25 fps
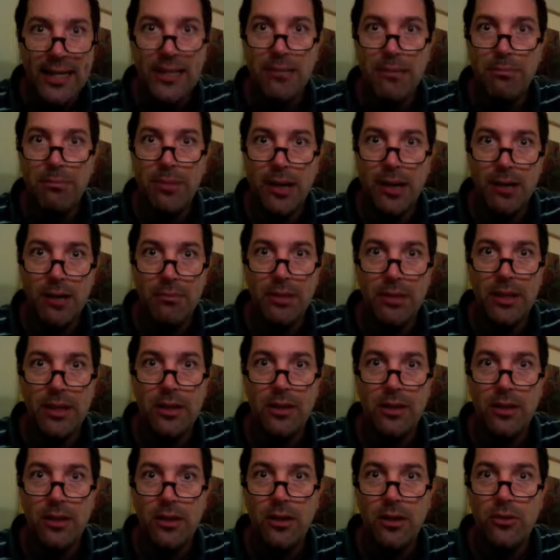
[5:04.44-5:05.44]
the public
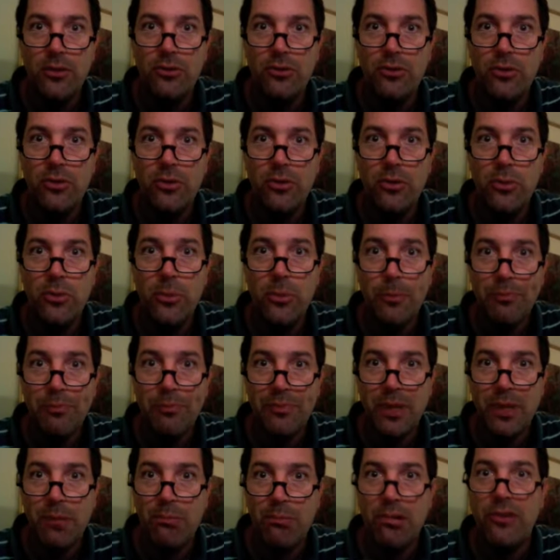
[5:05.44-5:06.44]
to
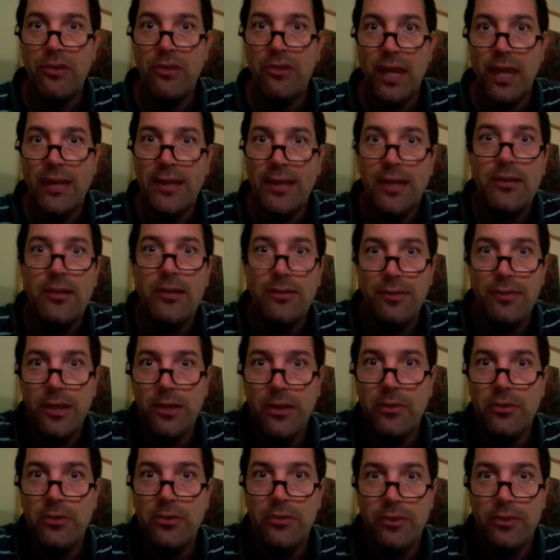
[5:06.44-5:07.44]
present its
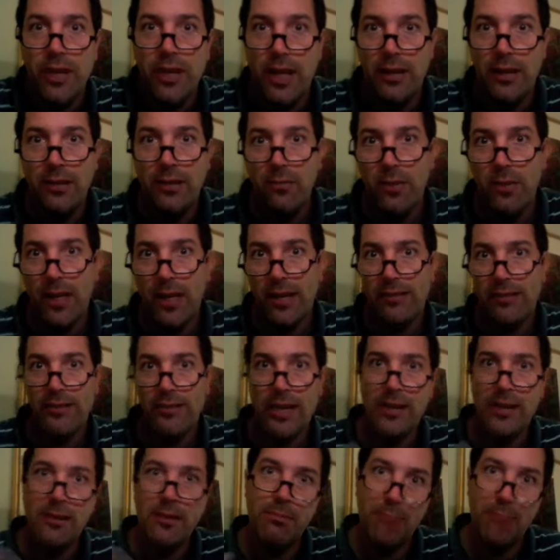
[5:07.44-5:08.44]
views. And when I
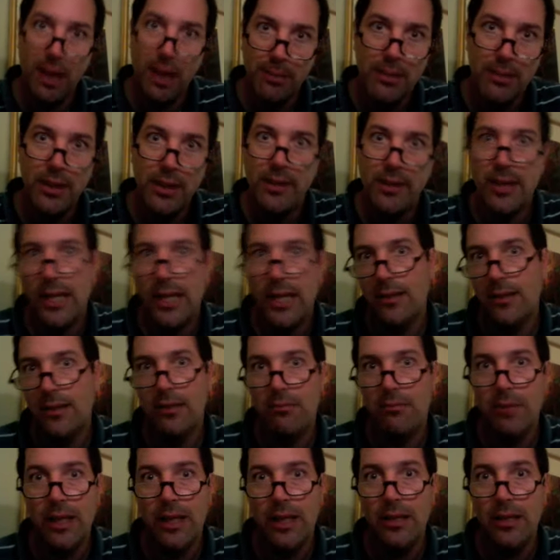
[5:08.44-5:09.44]
say the public, that can
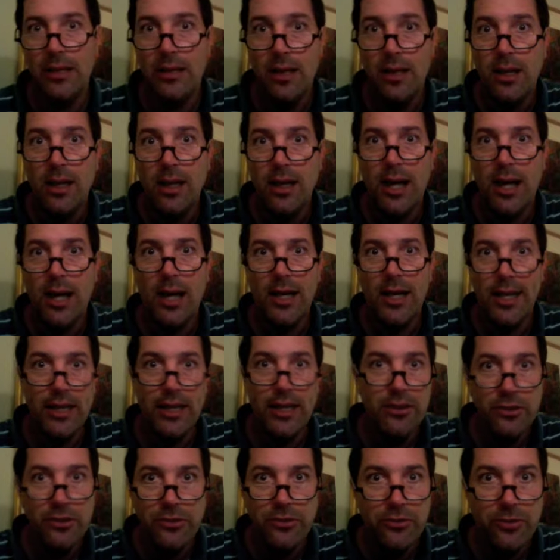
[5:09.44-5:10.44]
mean
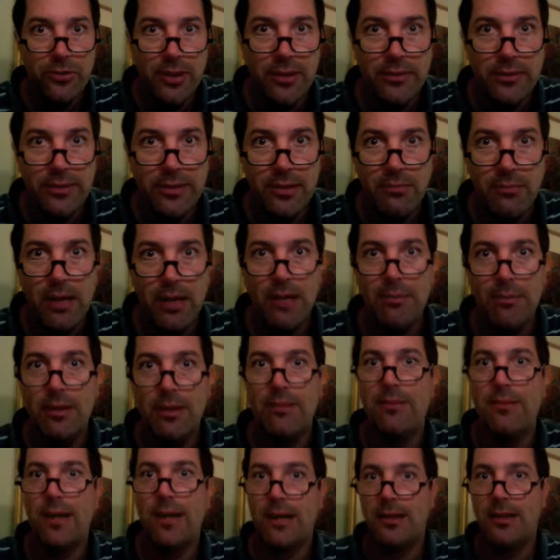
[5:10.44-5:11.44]
industries that might be
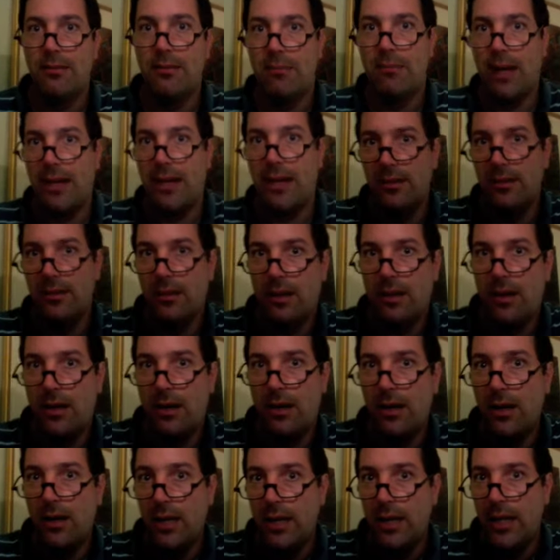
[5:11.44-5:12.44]
affected by the
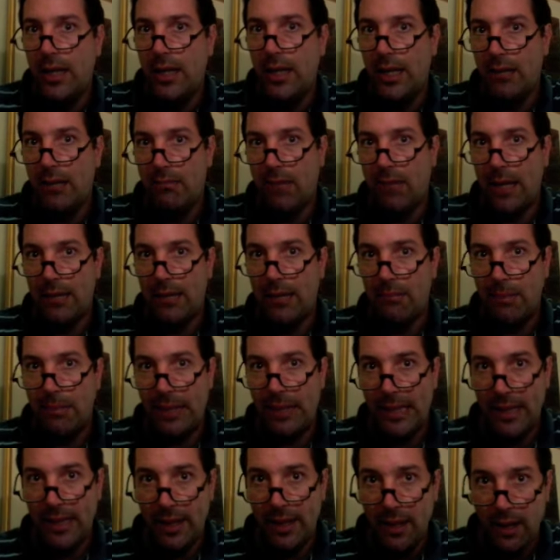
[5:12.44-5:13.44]
law. It might
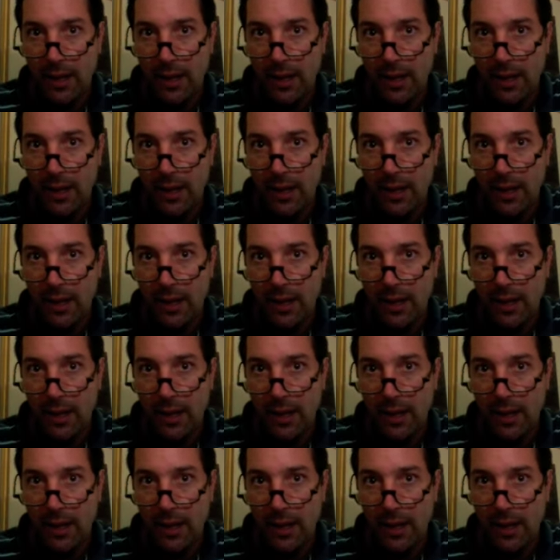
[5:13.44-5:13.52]
be